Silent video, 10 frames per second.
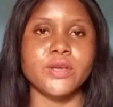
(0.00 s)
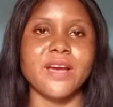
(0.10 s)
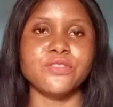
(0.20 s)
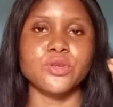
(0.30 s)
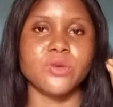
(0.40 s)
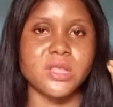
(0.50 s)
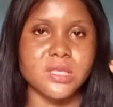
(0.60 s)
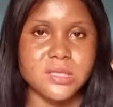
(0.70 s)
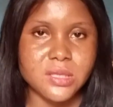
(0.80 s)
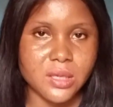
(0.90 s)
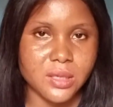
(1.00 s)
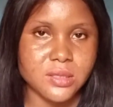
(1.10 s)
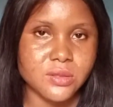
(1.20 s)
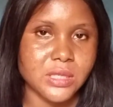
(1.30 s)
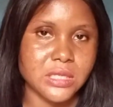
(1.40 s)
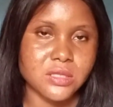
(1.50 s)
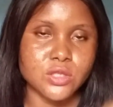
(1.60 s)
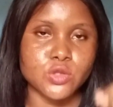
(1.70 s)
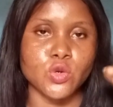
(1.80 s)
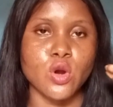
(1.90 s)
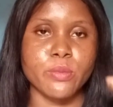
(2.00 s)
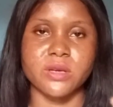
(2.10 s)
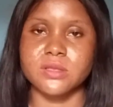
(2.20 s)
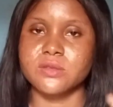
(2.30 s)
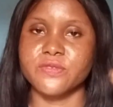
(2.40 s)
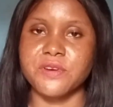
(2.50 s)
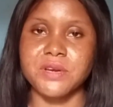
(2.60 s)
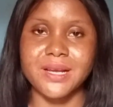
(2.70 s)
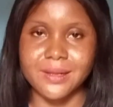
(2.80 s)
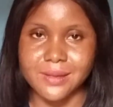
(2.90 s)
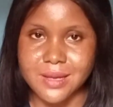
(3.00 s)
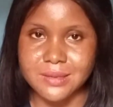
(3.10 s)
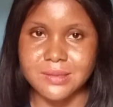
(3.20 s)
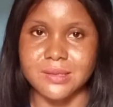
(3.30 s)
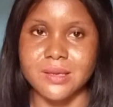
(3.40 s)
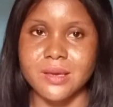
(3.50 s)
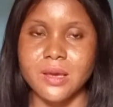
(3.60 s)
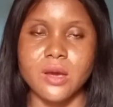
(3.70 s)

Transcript: You have to create this kit so that it will come out very classy.